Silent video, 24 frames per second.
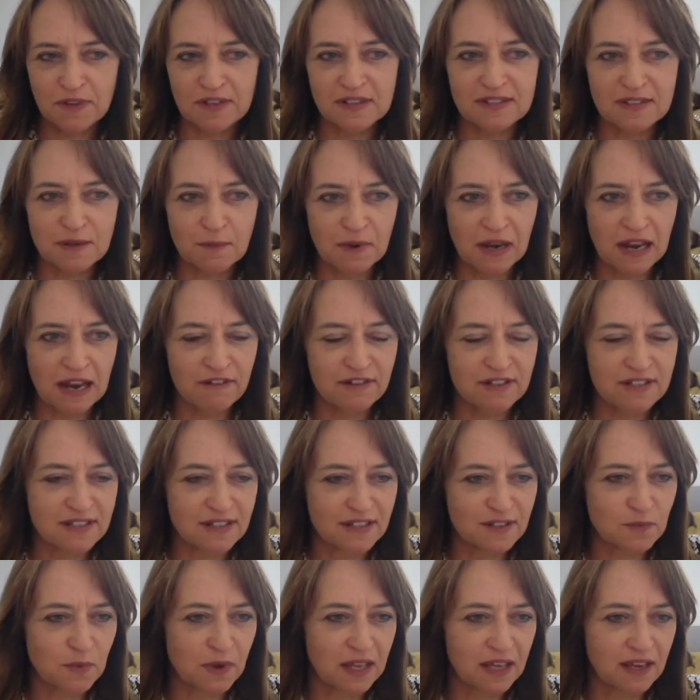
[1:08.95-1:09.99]

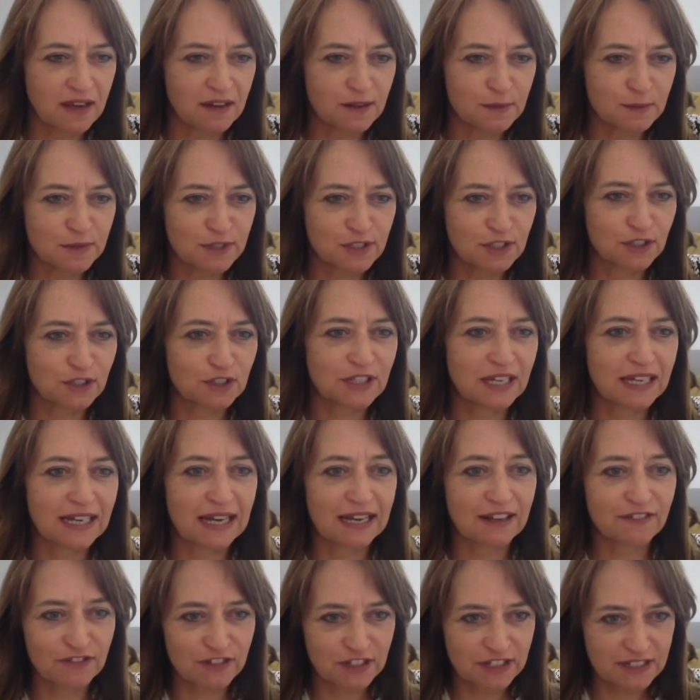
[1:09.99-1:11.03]
similarities when it comes to looking
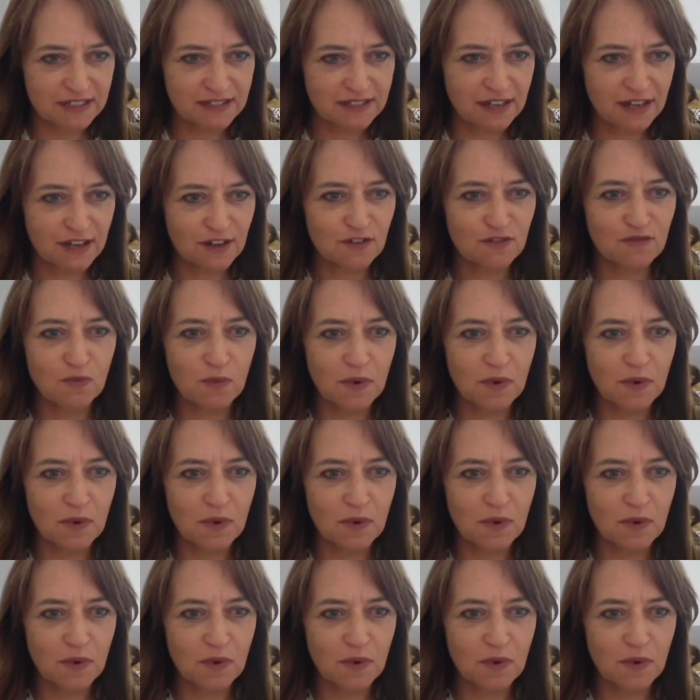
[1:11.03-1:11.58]
after yourself,